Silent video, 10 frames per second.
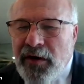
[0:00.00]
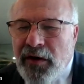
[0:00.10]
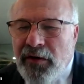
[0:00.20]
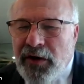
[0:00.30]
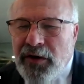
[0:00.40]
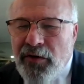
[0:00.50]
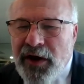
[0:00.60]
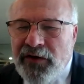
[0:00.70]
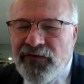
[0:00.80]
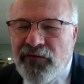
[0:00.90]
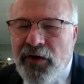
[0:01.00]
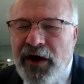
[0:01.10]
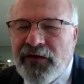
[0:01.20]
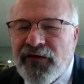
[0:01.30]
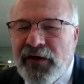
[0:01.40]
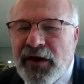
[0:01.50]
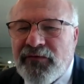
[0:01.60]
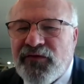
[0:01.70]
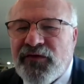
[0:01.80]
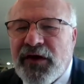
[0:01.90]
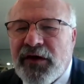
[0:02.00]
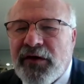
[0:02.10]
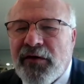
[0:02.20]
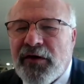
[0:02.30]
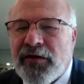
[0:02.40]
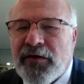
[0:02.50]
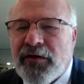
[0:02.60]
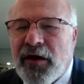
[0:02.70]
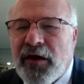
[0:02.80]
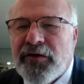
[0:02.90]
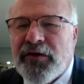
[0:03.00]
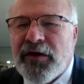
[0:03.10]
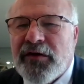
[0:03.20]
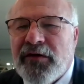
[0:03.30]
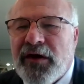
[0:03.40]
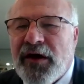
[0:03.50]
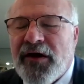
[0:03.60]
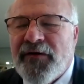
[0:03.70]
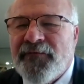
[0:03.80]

All right, no hands are raised, and I'm seeing other than a